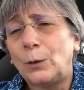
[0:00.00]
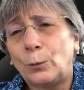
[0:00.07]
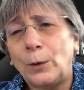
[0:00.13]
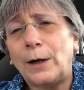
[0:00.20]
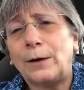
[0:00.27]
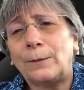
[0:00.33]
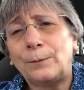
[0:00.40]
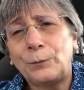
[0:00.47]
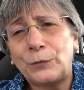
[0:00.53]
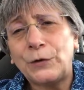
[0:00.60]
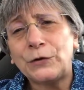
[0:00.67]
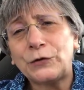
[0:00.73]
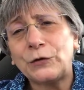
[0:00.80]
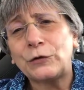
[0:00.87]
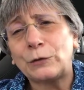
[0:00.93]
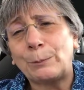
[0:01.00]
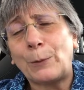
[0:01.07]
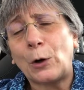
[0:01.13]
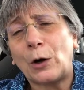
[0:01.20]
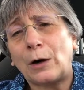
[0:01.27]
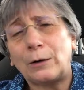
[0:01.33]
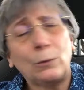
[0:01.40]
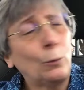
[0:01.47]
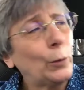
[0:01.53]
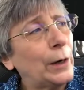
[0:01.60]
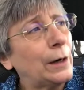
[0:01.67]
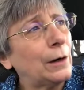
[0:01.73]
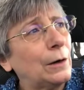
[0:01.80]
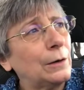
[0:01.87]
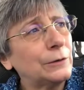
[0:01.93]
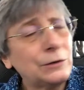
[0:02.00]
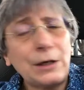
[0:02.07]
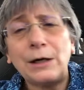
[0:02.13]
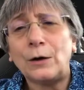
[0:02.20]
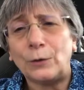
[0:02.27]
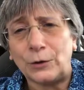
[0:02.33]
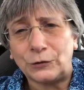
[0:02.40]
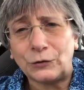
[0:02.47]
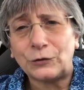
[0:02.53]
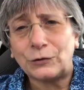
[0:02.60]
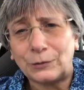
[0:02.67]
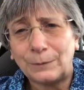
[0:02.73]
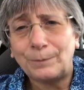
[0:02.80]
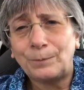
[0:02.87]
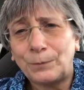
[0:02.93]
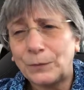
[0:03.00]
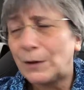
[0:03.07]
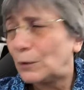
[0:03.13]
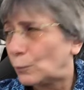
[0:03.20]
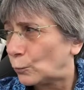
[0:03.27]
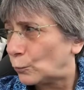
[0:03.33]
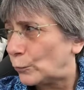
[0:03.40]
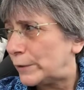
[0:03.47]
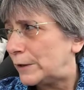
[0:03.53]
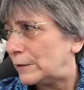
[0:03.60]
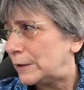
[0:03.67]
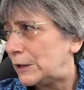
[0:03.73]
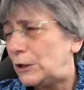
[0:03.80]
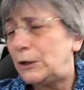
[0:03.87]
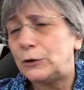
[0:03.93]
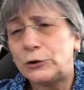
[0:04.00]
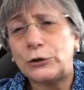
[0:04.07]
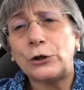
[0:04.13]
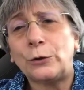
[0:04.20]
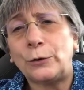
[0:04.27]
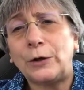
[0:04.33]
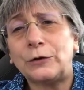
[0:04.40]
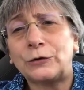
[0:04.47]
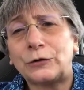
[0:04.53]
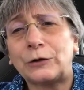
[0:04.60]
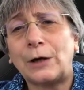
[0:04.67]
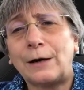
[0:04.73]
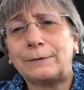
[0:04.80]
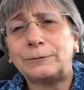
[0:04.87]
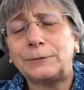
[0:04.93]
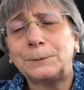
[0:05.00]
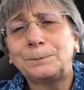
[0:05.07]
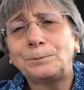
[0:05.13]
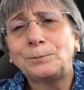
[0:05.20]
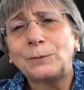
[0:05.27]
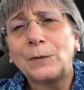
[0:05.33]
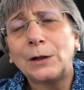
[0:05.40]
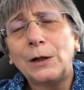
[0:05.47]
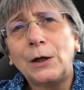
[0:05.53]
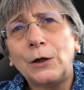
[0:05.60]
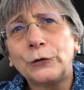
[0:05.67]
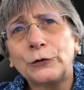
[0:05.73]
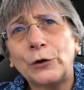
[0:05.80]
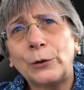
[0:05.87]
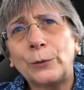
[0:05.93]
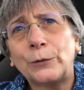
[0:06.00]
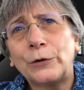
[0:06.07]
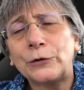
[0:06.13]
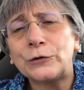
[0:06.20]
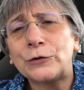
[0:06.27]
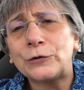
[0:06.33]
Well, this is the part where Terrance really showed his stuff. So there's